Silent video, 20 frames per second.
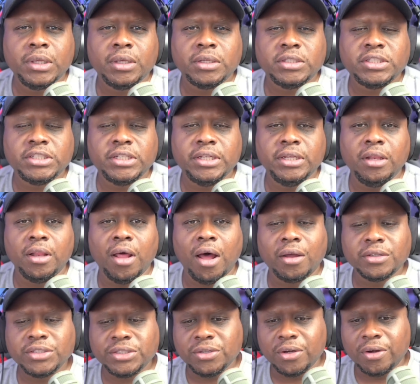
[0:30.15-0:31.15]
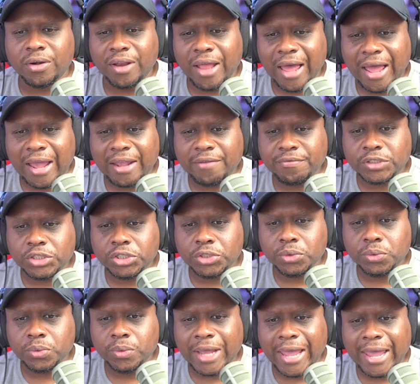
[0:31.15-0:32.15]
She lost her life to